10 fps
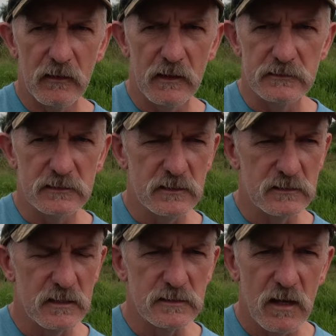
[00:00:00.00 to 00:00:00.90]
It's
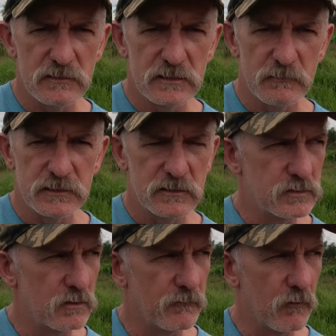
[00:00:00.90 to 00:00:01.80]
just, there's no
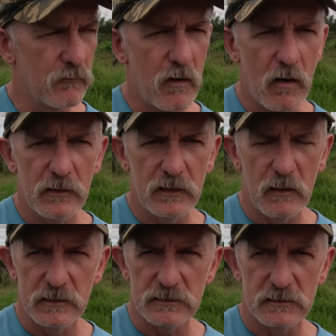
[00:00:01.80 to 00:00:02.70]
substitute for rolling
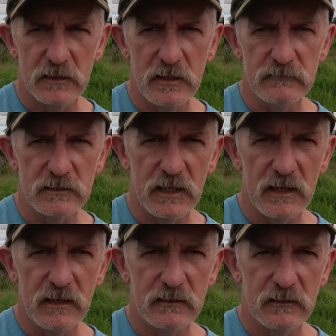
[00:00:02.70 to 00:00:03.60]
up your sleeves and
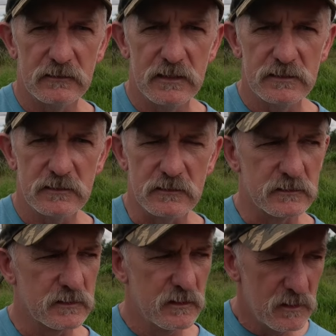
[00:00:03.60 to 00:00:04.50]
getting in the
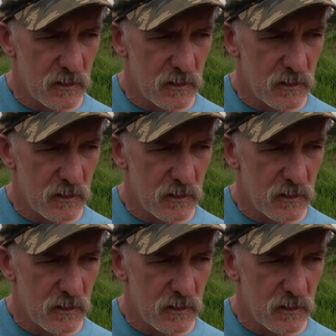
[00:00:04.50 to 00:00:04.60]
ditches